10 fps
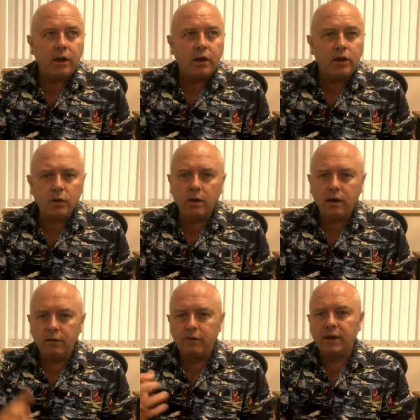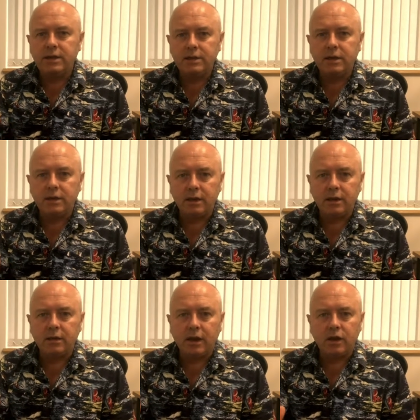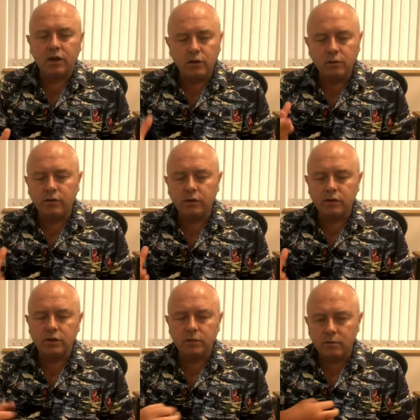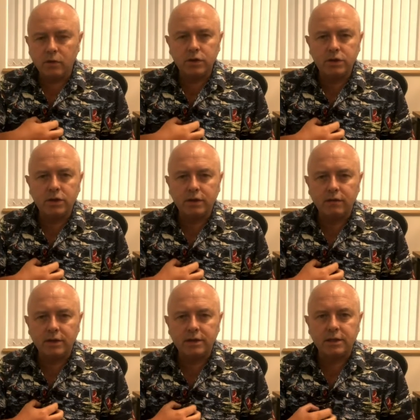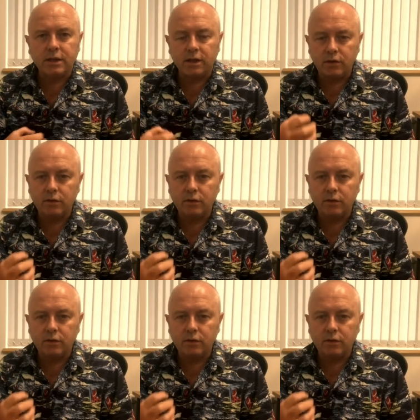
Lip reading: you are investing in that. You've got to emotionally invest in that.